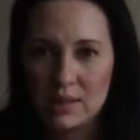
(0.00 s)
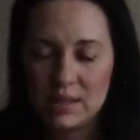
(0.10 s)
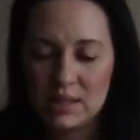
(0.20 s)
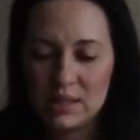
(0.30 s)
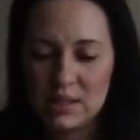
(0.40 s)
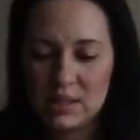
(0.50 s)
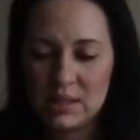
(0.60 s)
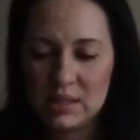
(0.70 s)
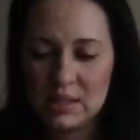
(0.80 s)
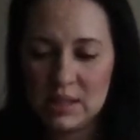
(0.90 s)

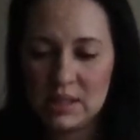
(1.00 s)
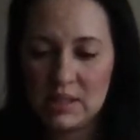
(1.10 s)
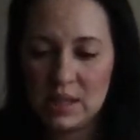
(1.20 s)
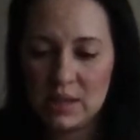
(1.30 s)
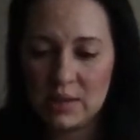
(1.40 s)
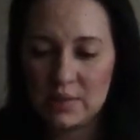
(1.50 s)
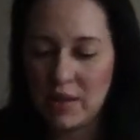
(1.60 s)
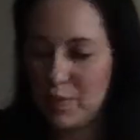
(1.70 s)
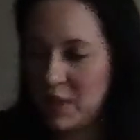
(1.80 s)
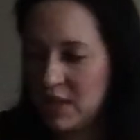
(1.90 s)
seeds that
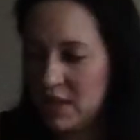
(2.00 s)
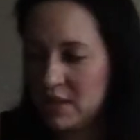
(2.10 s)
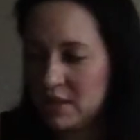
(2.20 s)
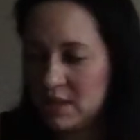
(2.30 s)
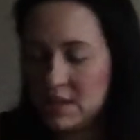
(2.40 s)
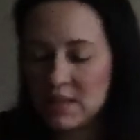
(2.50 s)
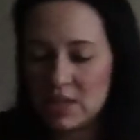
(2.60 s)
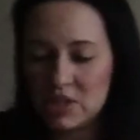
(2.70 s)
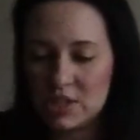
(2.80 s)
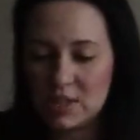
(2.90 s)
have been in, the
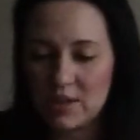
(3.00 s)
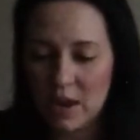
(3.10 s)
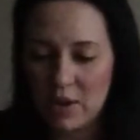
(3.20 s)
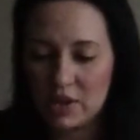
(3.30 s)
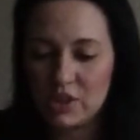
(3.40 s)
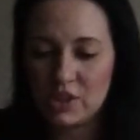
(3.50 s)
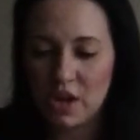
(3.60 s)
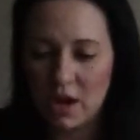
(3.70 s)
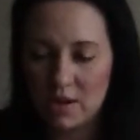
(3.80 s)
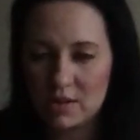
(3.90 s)
intentions are now going to
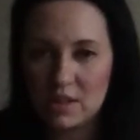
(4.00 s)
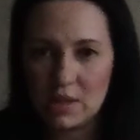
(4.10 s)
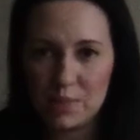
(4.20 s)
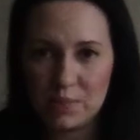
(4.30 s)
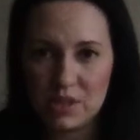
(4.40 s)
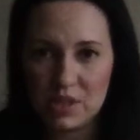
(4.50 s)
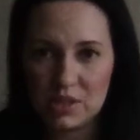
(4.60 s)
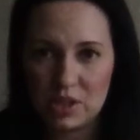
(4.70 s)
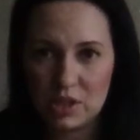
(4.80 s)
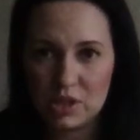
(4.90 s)
start to
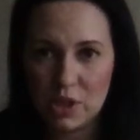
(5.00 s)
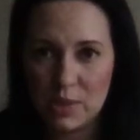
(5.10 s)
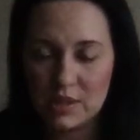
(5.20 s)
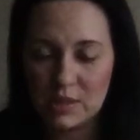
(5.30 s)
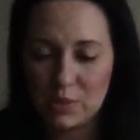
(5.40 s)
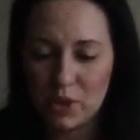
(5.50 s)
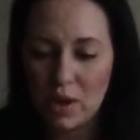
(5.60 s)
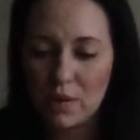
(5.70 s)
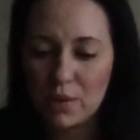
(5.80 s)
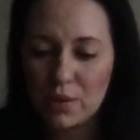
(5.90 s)
start showing some
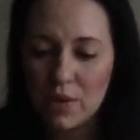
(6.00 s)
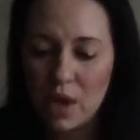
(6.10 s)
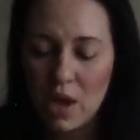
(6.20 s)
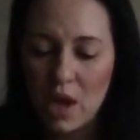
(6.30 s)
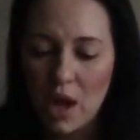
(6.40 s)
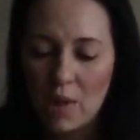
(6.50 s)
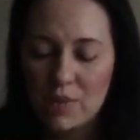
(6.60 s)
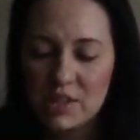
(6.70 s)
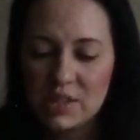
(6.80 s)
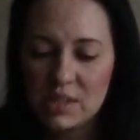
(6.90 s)
growth.
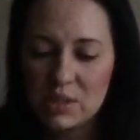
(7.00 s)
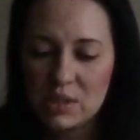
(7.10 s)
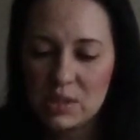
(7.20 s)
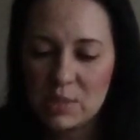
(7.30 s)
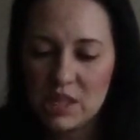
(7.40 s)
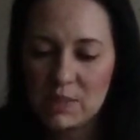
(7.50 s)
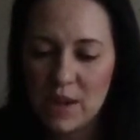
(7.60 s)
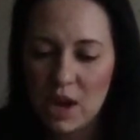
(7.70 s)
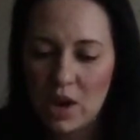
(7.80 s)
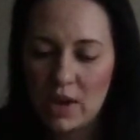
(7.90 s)
This is symbolized
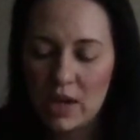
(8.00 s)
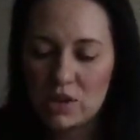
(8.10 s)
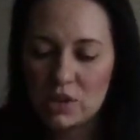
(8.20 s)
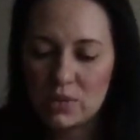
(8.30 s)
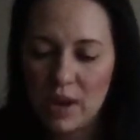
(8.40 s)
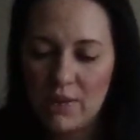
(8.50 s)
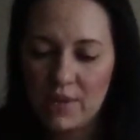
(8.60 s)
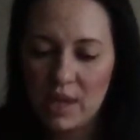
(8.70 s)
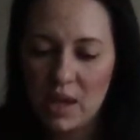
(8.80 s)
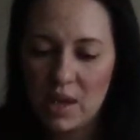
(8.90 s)
by archangels
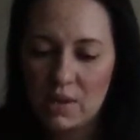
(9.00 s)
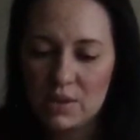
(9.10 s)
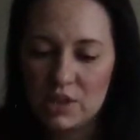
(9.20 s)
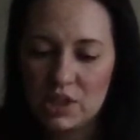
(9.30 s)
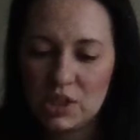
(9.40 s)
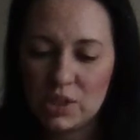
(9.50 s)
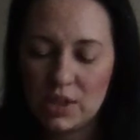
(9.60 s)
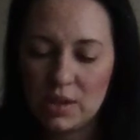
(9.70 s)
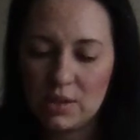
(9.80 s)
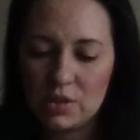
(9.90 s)
Raphael,
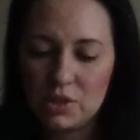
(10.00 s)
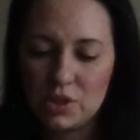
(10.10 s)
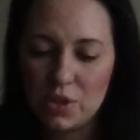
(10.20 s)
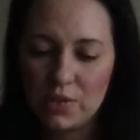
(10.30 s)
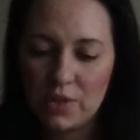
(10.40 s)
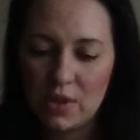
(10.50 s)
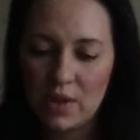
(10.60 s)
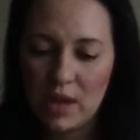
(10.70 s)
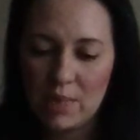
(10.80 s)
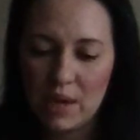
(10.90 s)
Uriel,
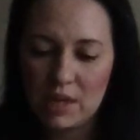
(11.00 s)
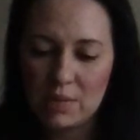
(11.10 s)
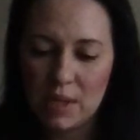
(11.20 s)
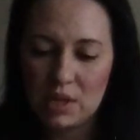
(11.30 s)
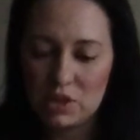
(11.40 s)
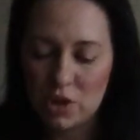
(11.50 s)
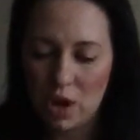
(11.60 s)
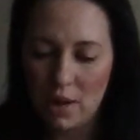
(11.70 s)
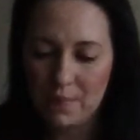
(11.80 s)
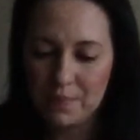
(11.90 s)
Jophiel, and
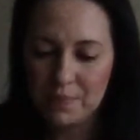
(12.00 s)
Metatron.